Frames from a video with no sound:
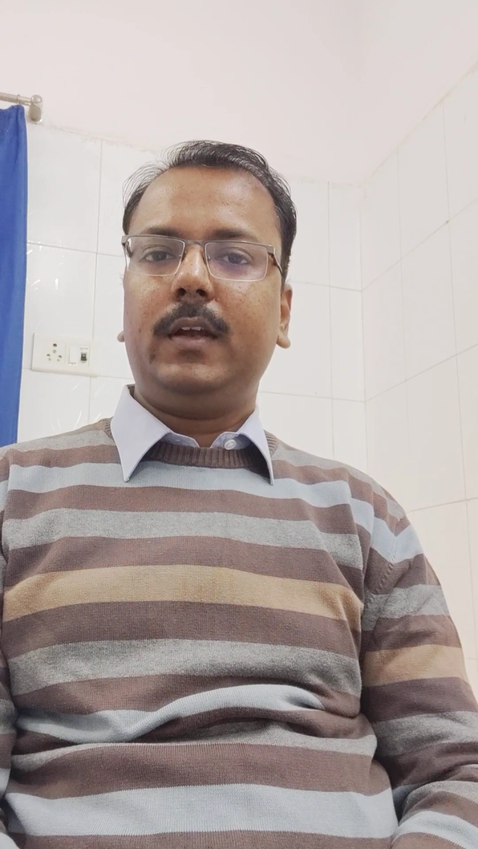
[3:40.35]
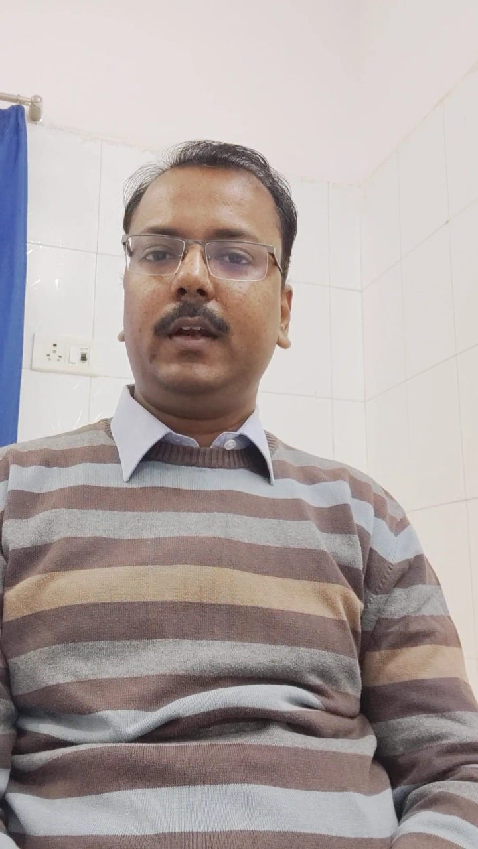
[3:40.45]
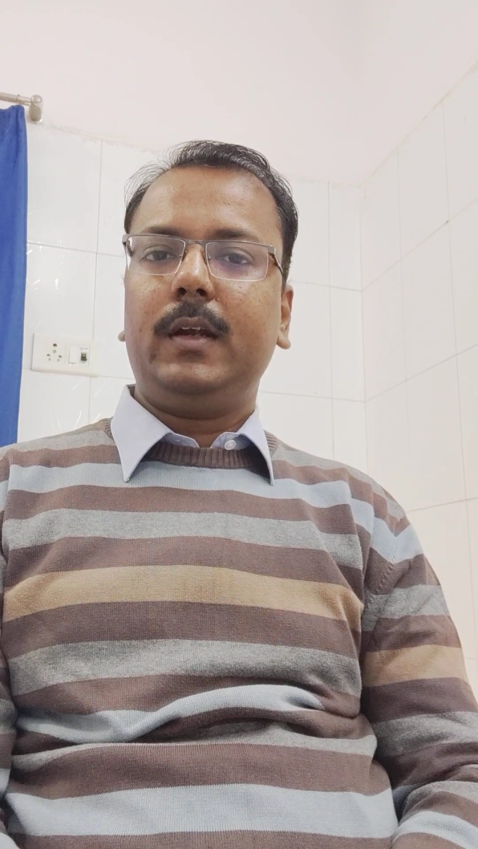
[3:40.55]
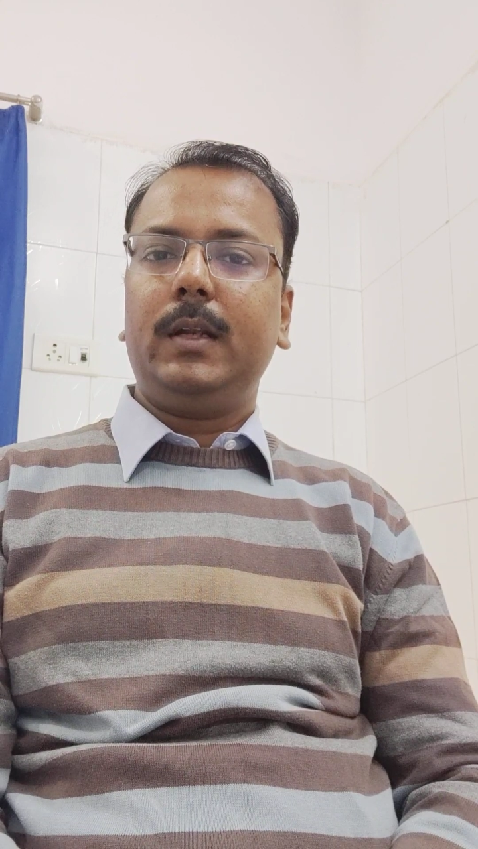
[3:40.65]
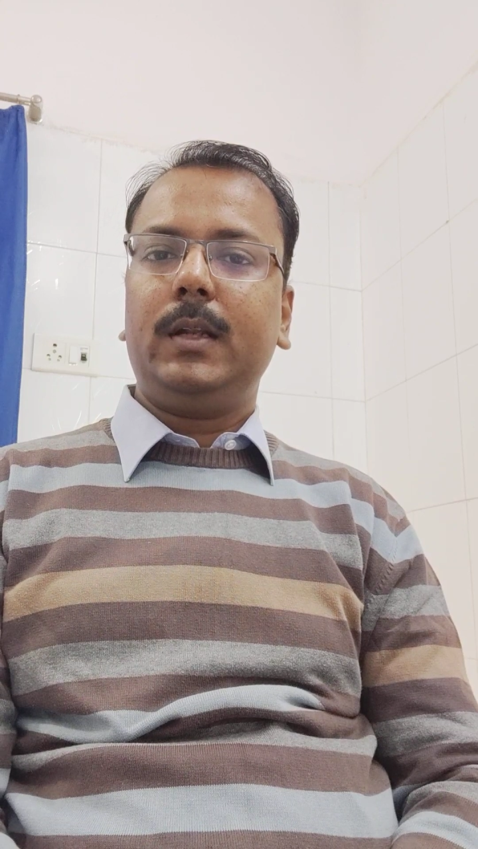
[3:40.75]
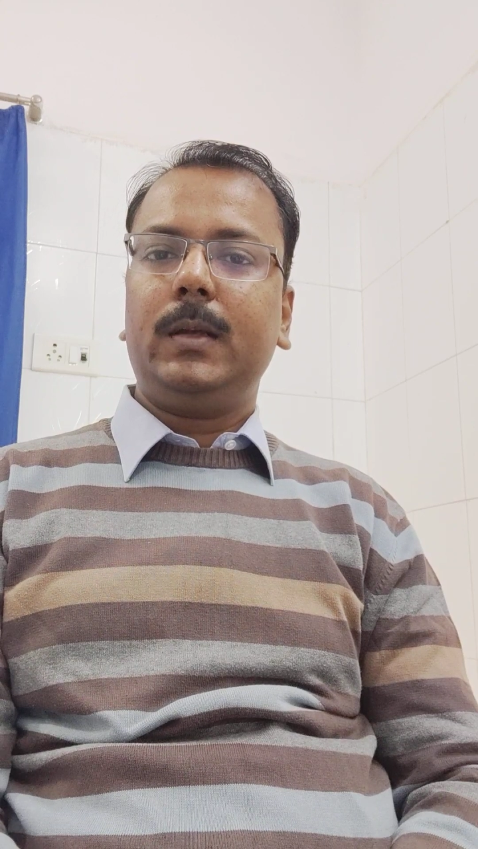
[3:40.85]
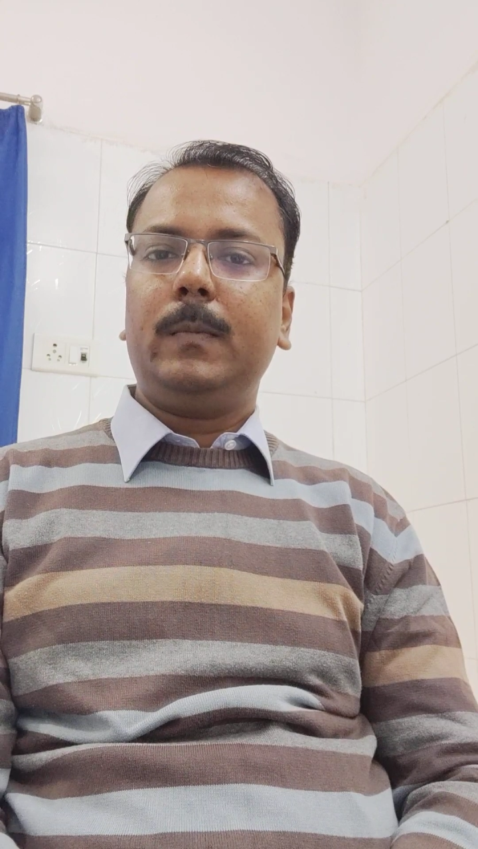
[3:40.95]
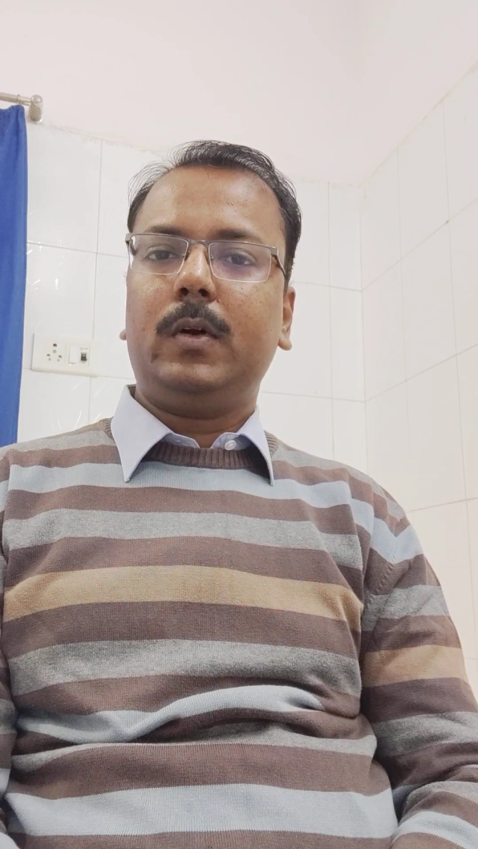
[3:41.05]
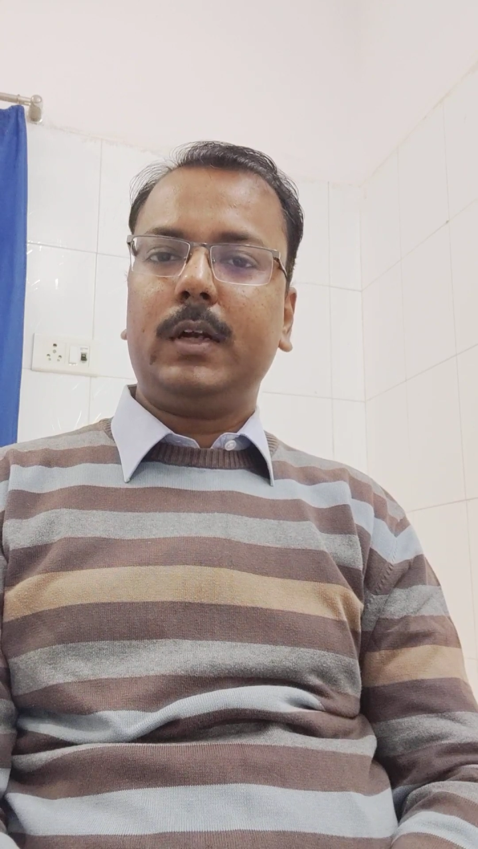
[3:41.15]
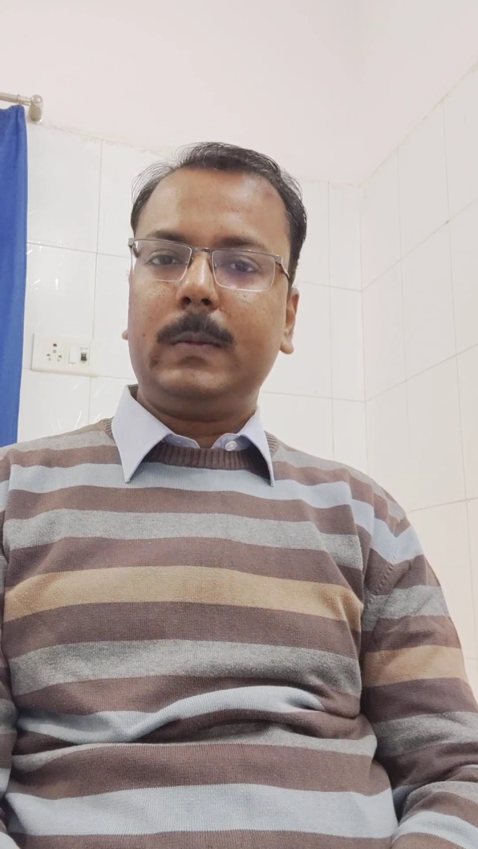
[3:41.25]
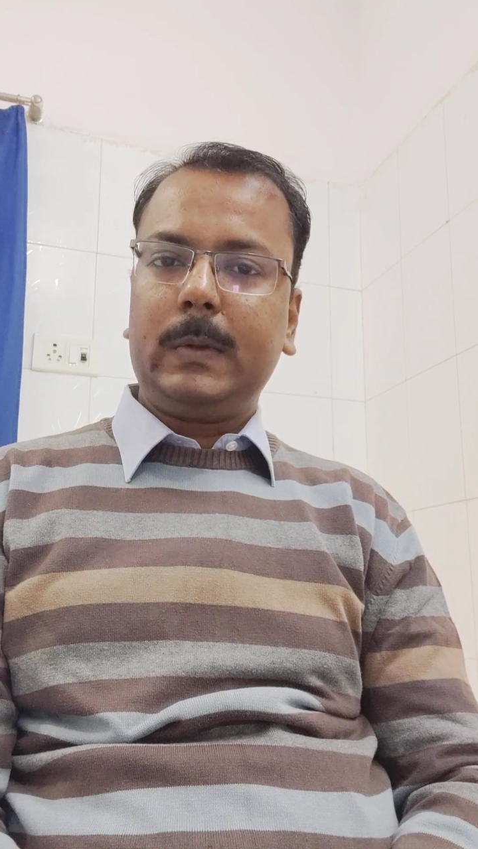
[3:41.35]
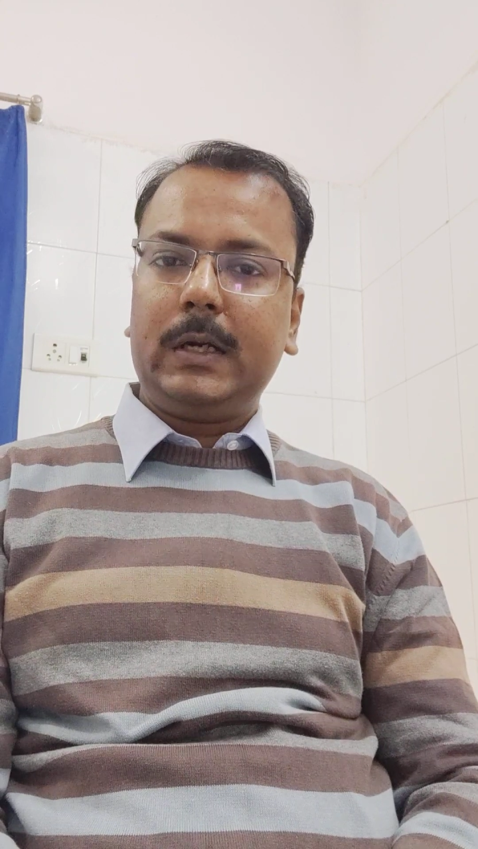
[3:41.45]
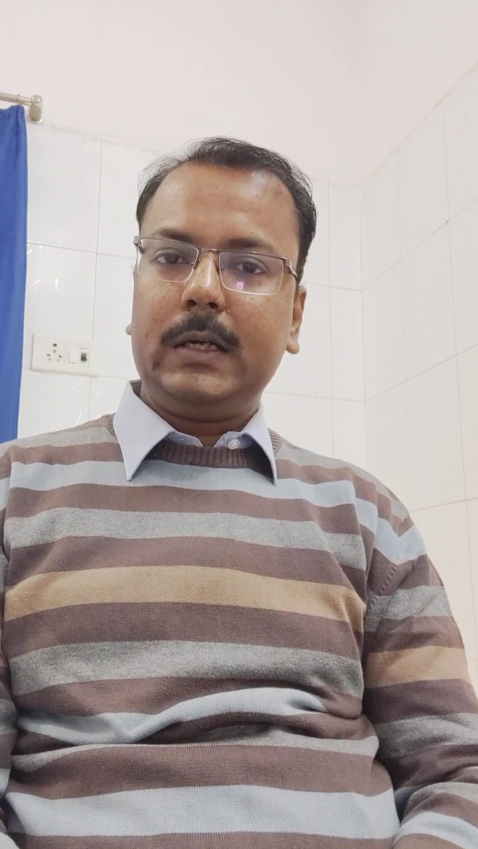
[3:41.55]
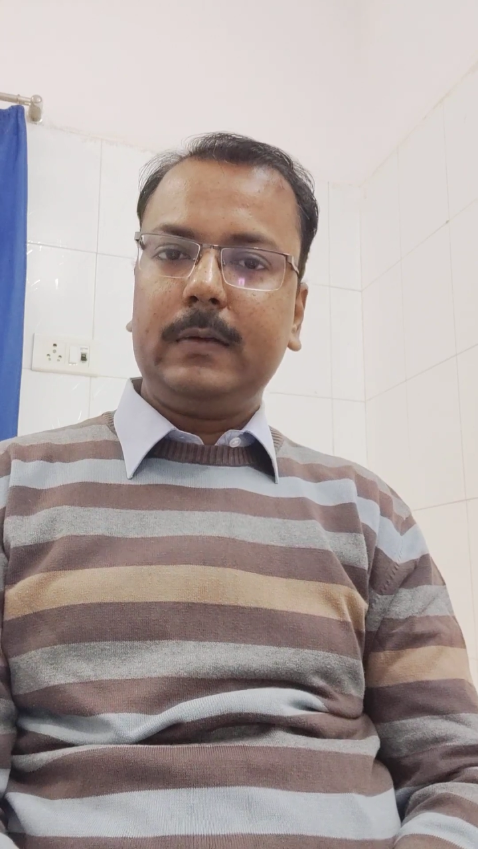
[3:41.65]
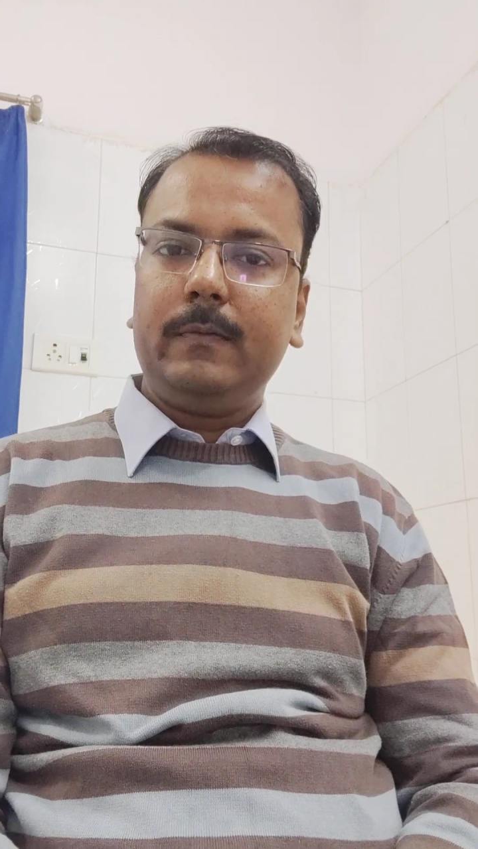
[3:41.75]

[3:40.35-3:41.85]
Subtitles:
and the important part,